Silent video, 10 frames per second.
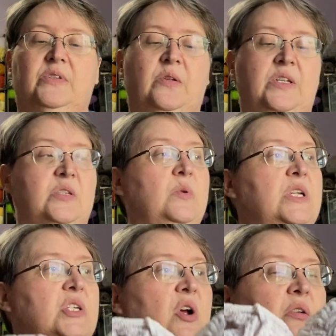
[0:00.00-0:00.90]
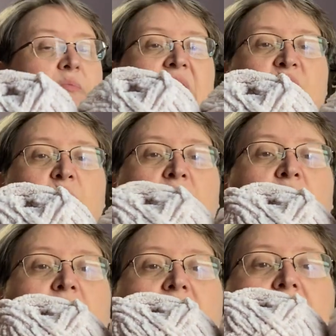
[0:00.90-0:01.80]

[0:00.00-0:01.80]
So this one is called mushroom.